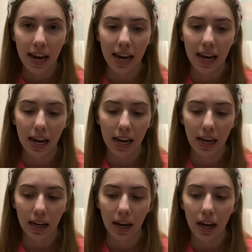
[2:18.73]

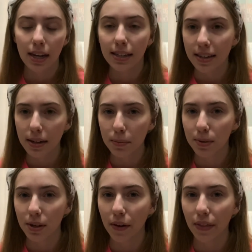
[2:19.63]
in tips
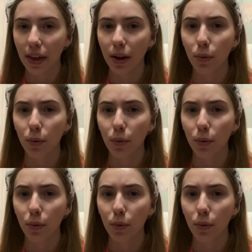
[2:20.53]
on like